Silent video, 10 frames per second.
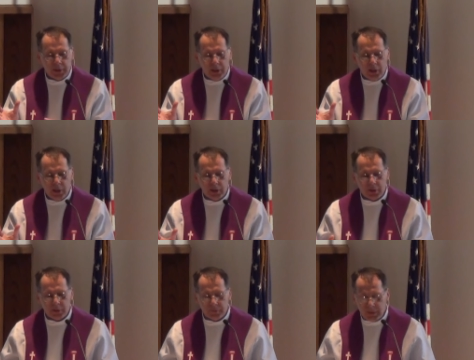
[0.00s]
the
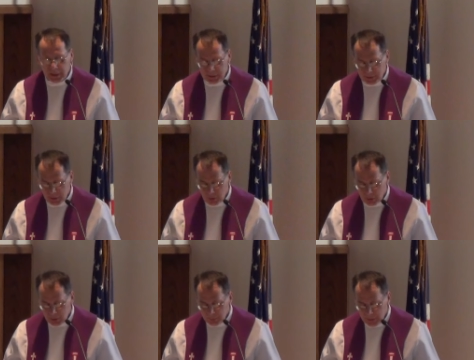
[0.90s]
heart of that
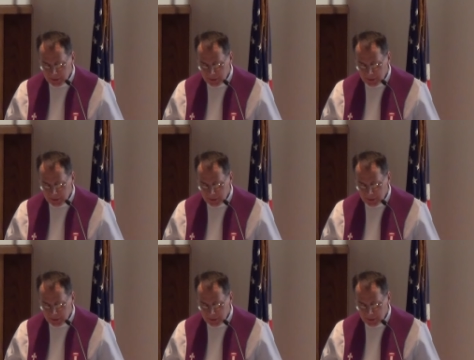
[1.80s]
young